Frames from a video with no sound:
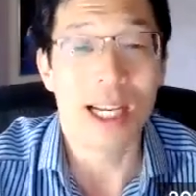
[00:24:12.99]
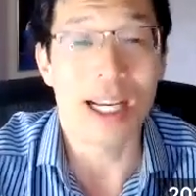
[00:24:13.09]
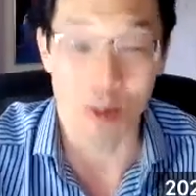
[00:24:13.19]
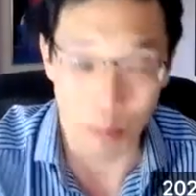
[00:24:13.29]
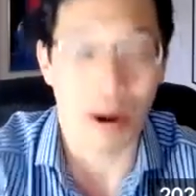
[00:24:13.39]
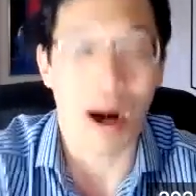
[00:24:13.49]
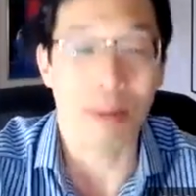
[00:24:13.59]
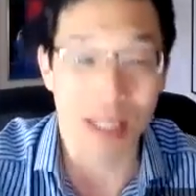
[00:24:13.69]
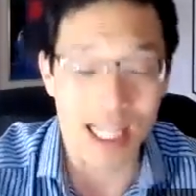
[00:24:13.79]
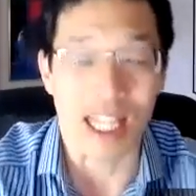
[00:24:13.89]
because we're
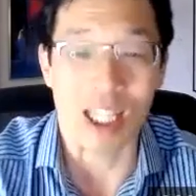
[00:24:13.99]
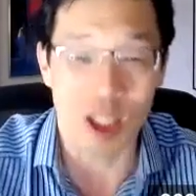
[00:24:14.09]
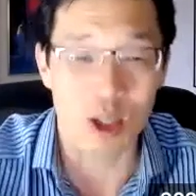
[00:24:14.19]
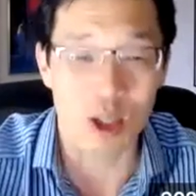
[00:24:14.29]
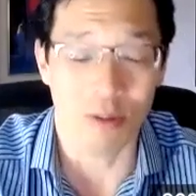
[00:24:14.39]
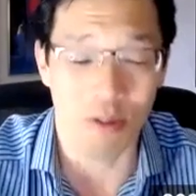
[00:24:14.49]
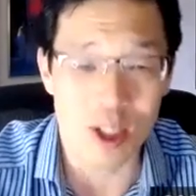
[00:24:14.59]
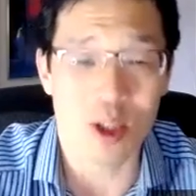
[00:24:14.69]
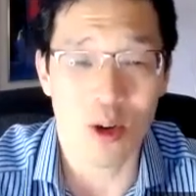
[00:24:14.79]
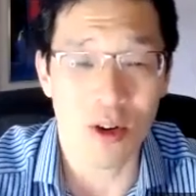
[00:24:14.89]
probably telling two
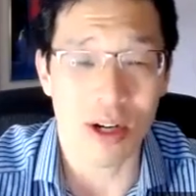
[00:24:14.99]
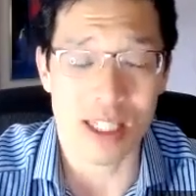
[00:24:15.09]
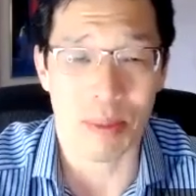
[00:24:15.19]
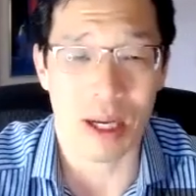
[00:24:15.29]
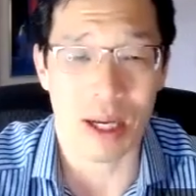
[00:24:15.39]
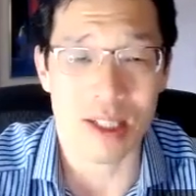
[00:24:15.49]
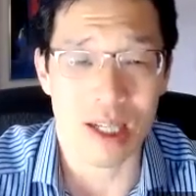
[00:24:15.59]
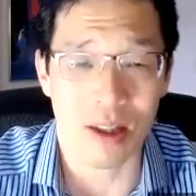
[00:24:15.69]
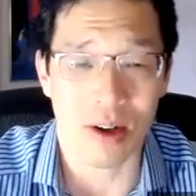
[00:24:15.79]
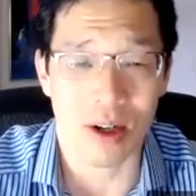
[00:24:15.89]
different stories about each
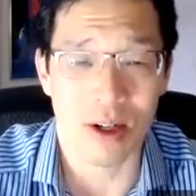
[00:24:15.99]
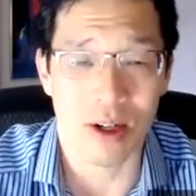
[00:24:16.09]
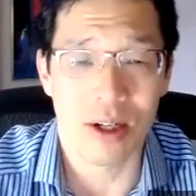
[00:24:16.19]
other.